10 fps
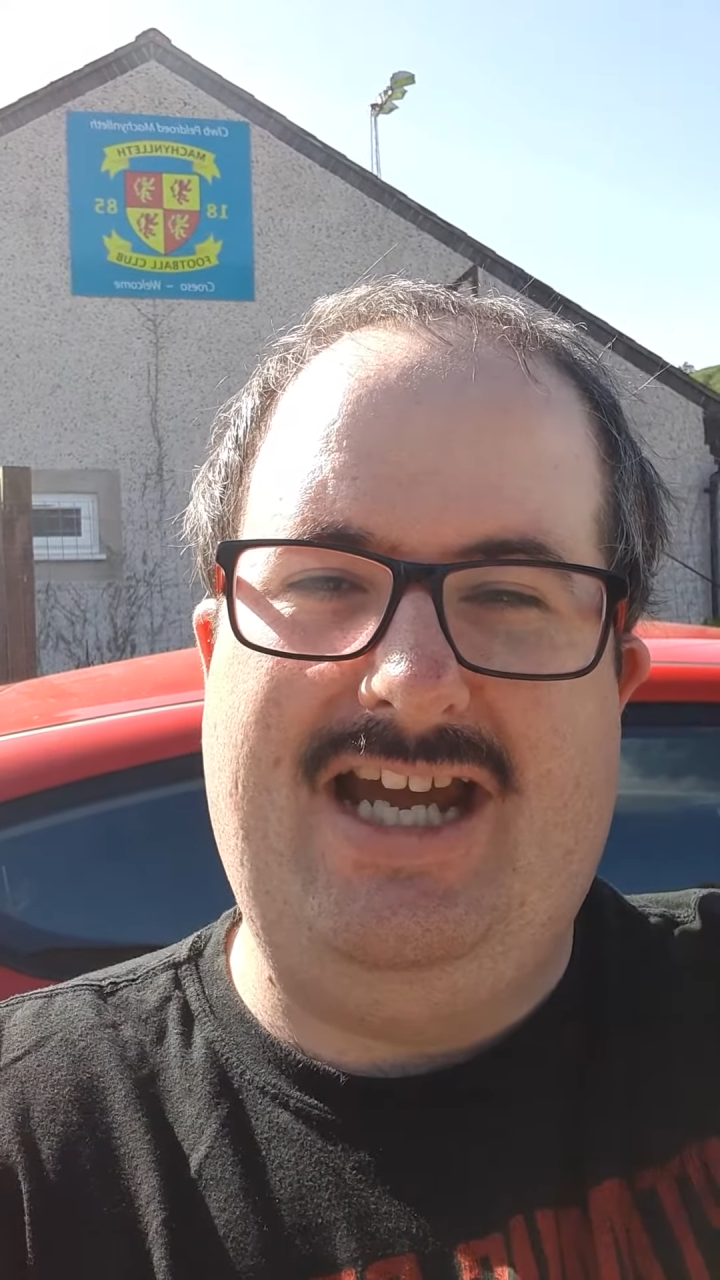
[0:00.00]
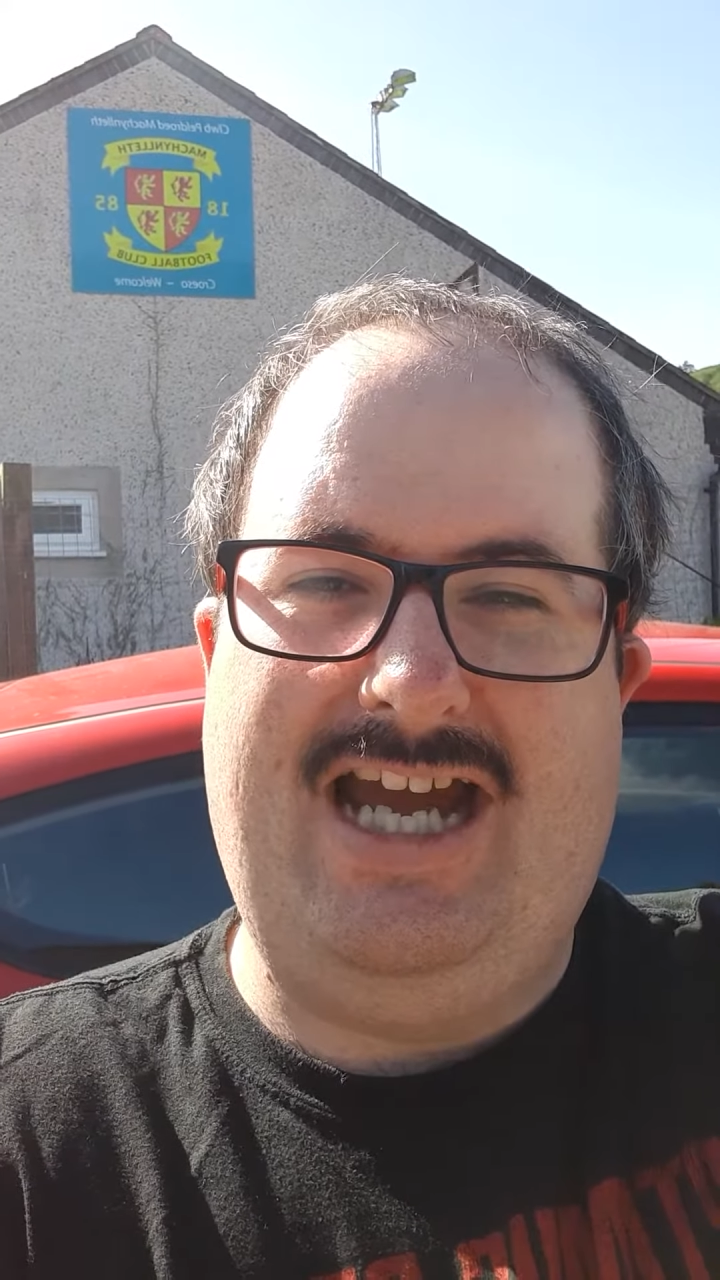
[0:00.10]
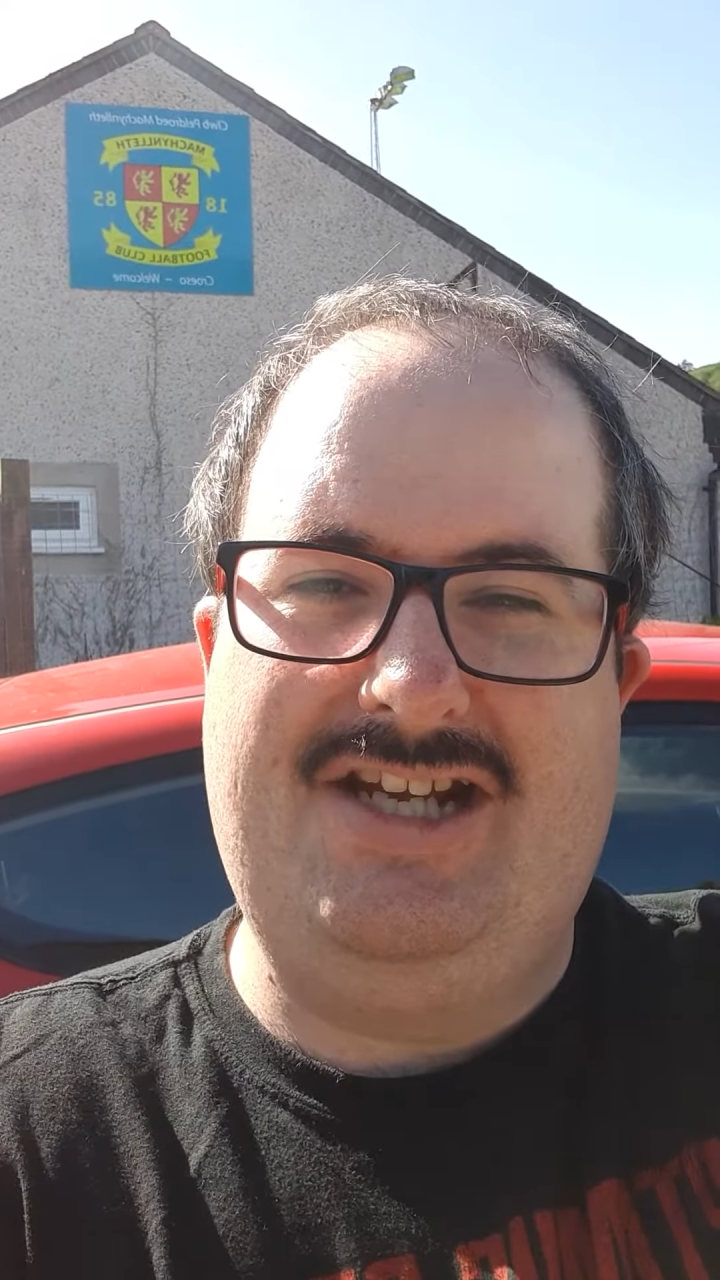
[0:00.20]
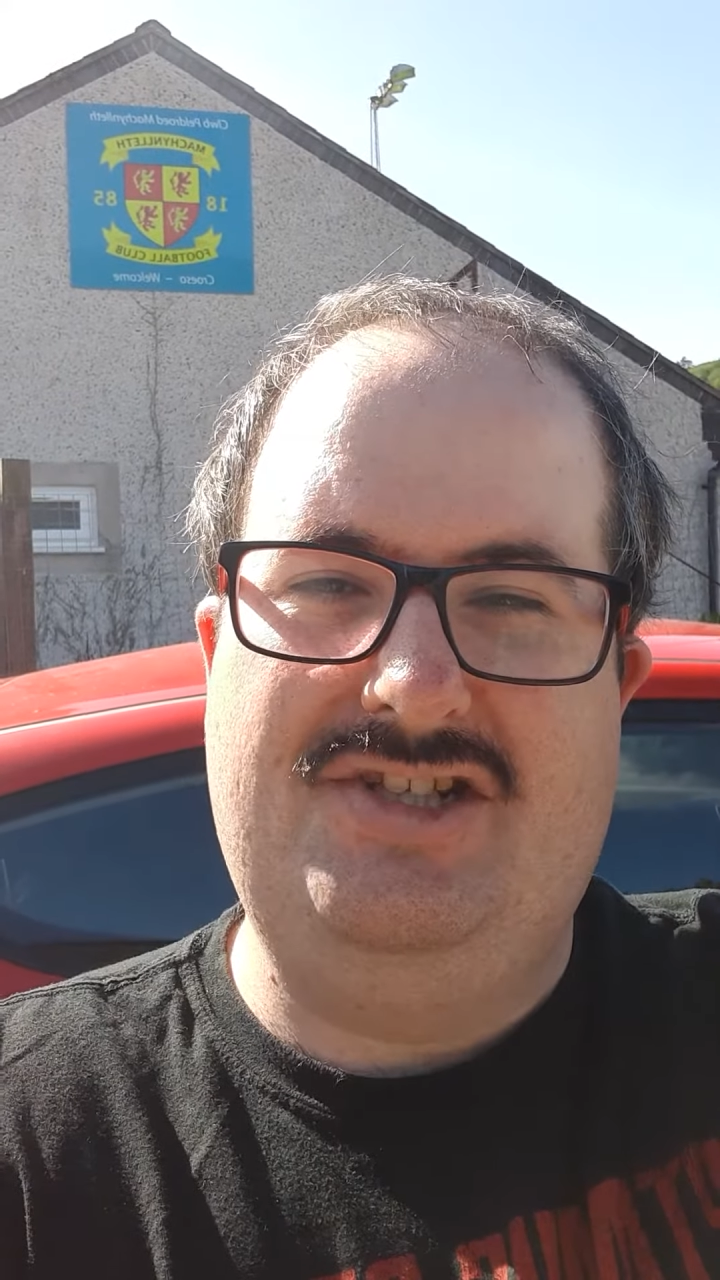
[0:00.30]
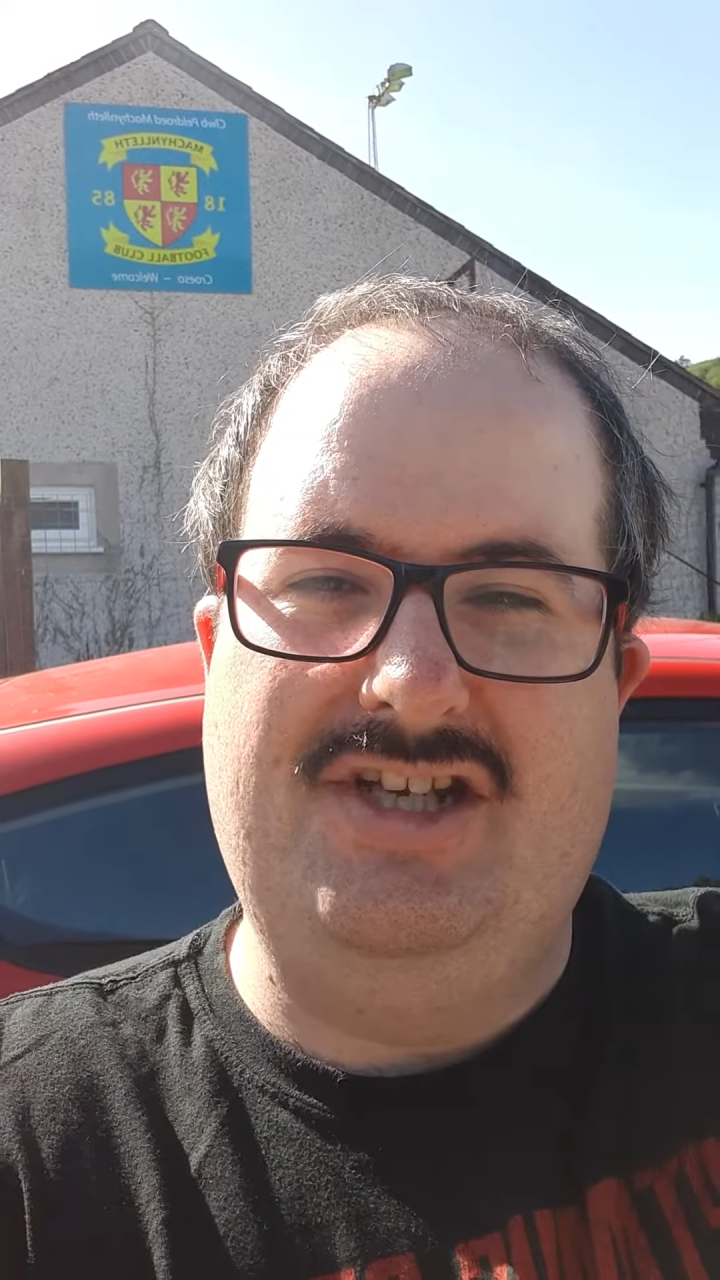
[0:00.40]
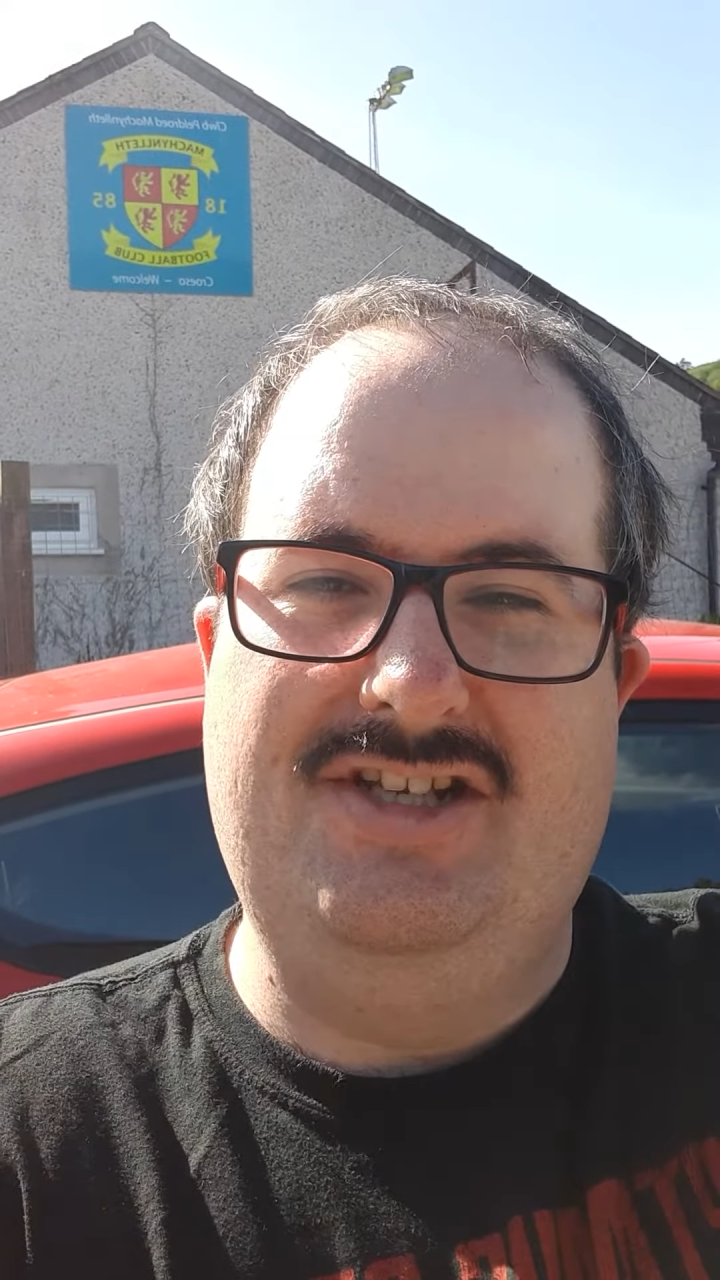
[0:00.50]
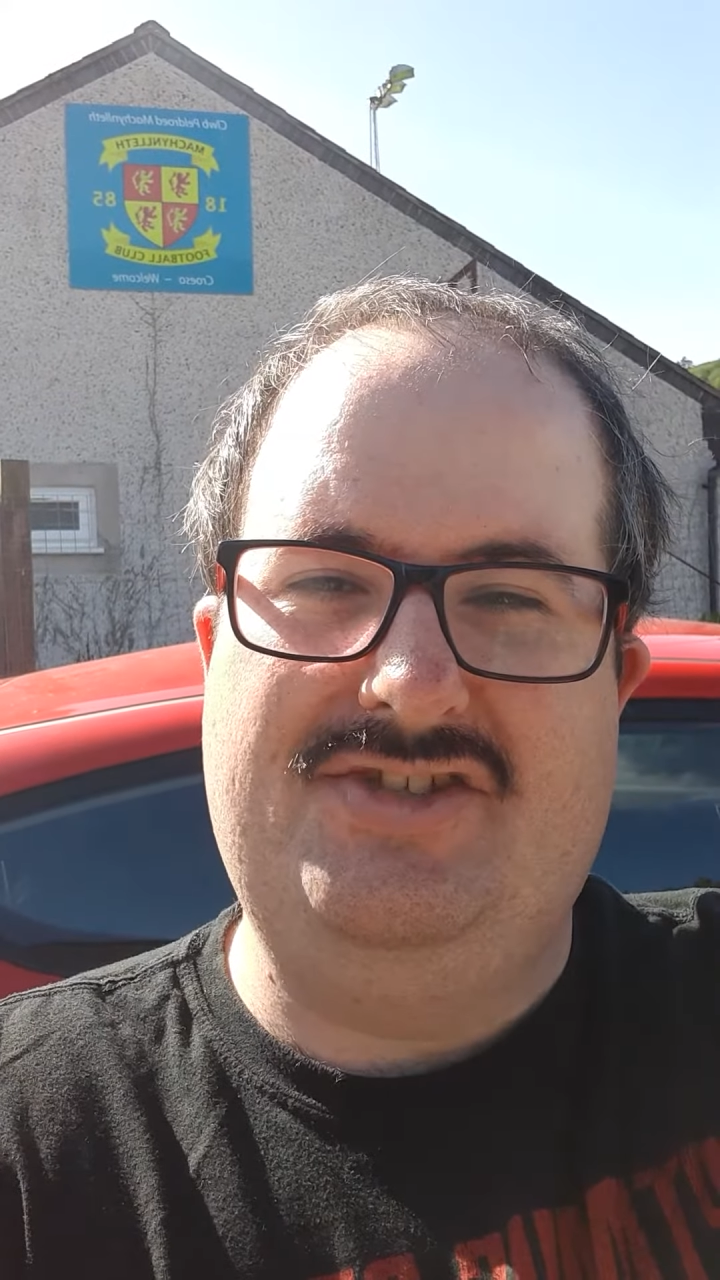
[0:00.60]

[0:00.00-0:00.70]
action